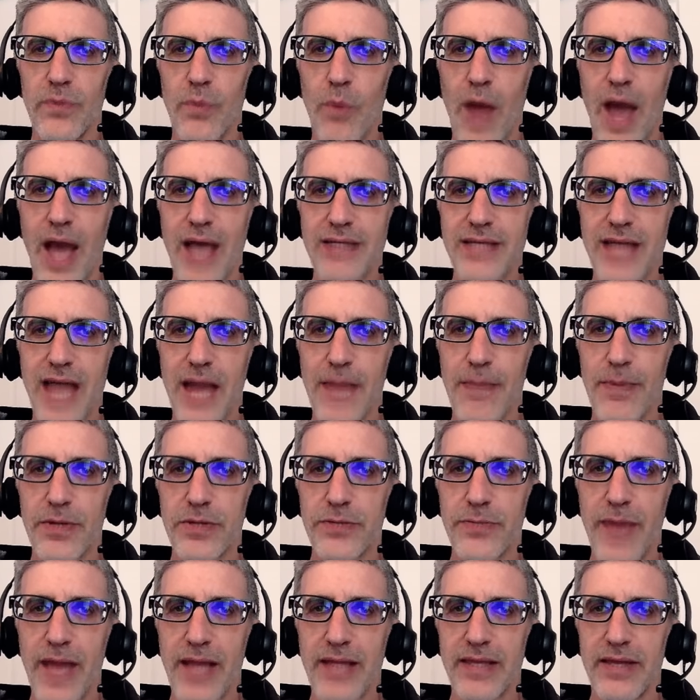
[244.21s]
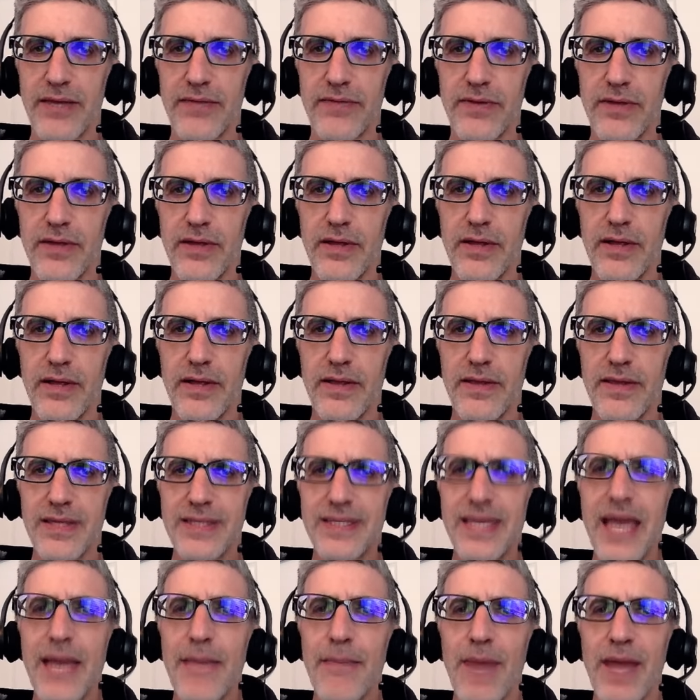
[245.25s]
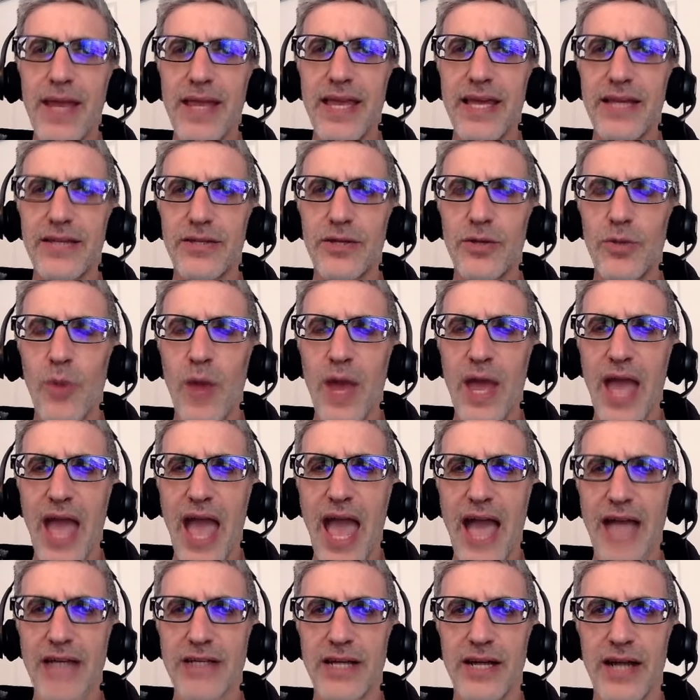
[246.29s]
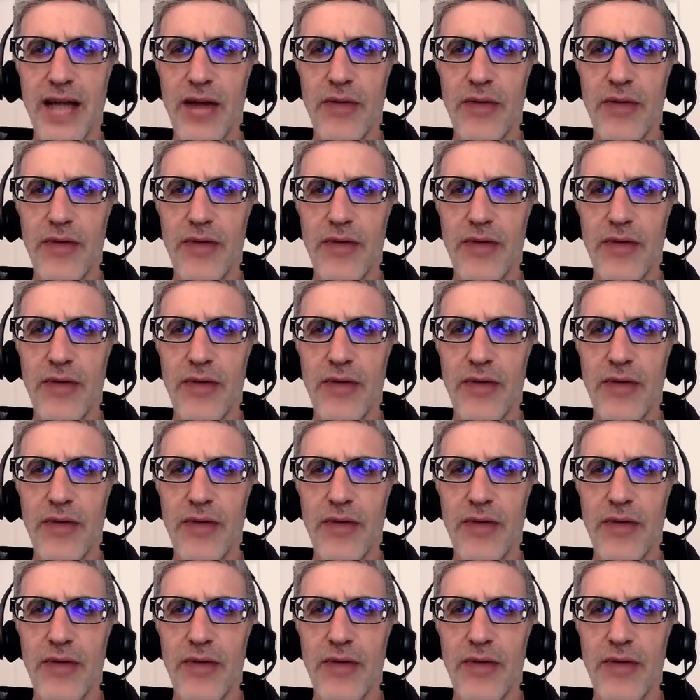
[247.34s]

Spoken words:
wise guy perspective, this game might get two-way action.